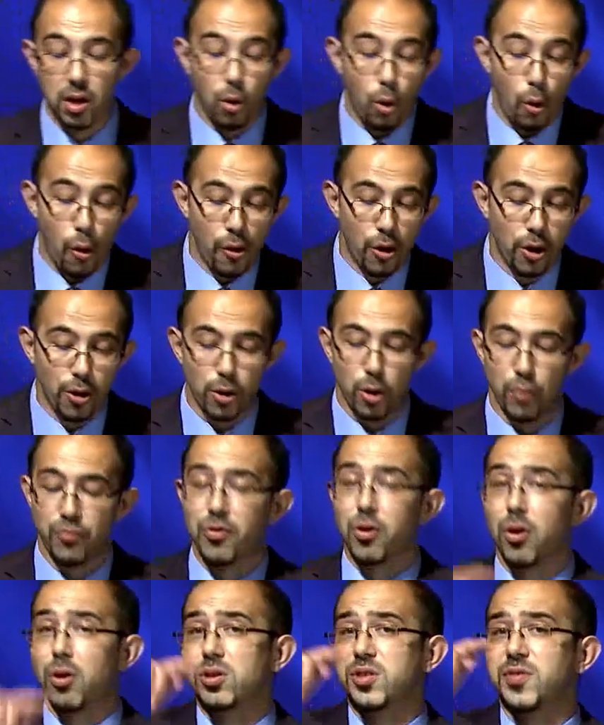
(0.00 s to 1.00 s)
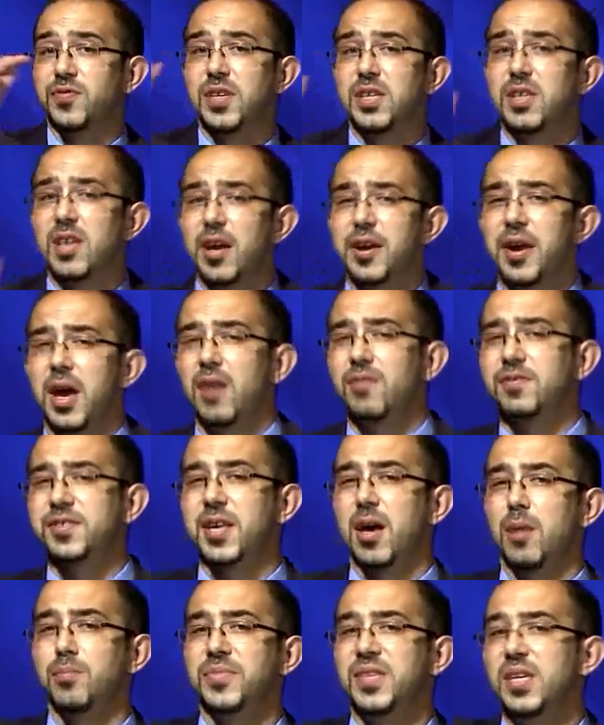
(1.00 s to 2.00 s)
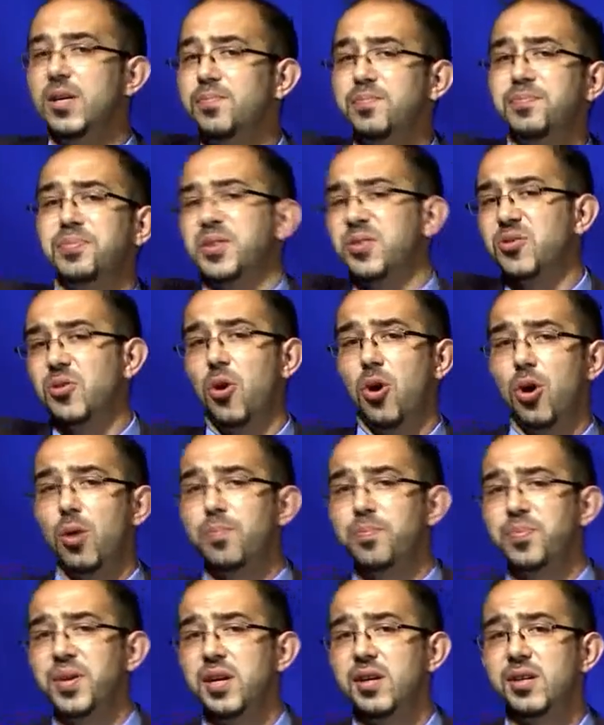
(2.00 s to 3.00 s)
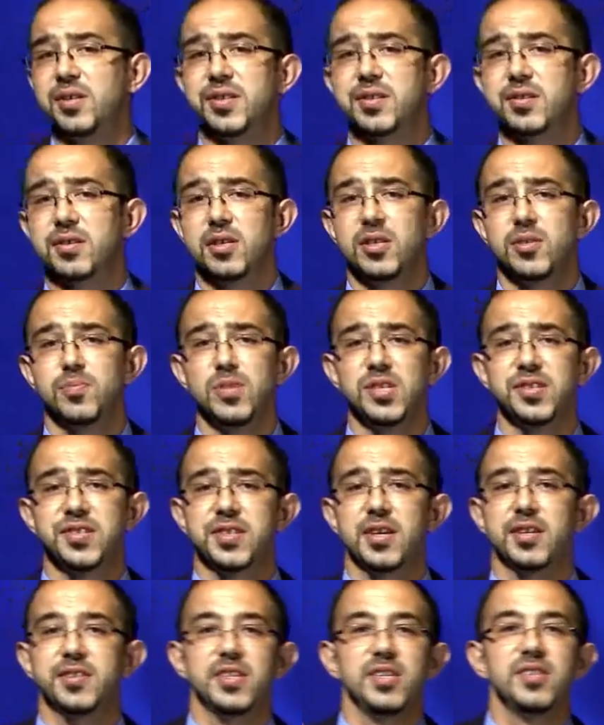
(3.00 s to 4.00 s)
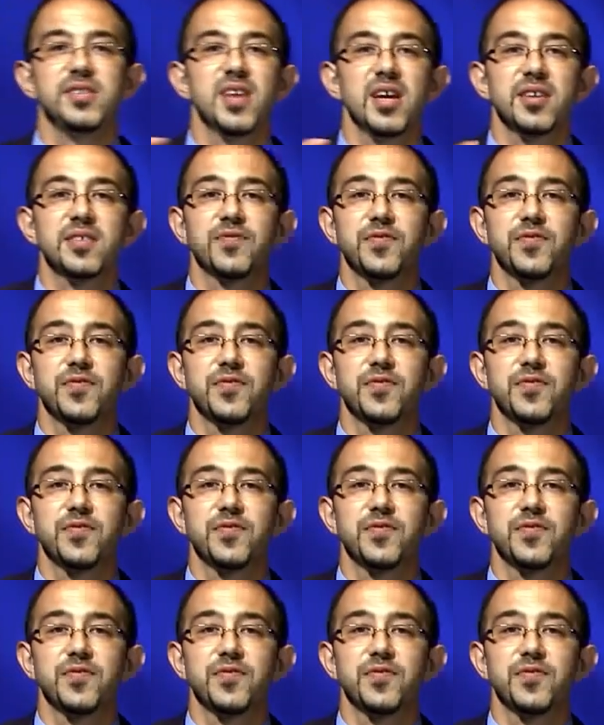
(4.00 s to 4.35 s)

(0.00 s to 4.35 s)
or of course we can have some dips or peaks. It means that in that